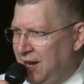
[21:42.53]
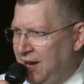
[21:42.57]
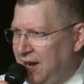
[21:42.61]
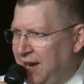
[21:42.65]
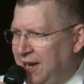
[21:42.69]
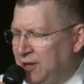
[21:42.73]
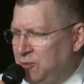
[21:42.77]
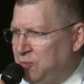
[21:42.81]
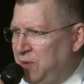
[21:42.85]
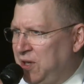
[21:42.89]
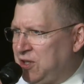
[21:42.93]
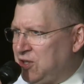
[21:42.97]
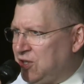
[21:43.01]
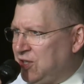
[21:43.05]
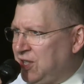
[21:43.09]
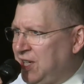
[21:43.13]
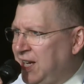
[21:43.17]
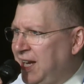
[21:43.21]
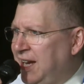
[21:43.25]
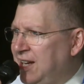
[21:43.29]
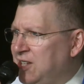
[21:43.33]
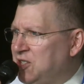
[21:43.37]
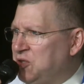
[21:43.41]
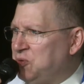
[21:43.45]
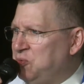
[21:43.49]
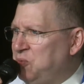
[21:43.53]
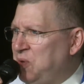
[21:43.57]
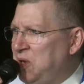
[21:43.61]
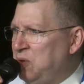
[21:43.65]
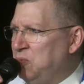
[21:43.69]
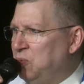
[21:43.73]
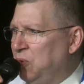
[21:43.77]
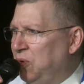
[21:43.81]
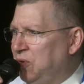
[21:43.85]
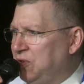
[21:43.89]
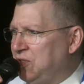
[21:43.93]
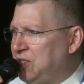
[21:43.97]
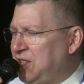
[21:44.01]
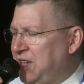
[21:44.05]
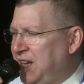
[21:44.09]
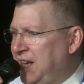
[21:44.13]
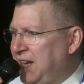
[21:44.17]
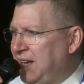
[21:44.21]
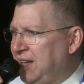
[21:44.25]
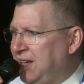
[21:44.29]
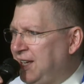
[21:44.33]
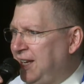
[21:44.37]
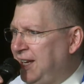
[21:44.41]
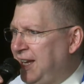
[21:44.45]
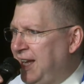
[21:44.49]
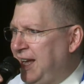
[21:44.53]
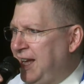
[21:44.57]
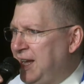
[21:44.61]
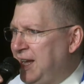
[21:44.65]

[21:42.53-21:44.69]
in which case we will take a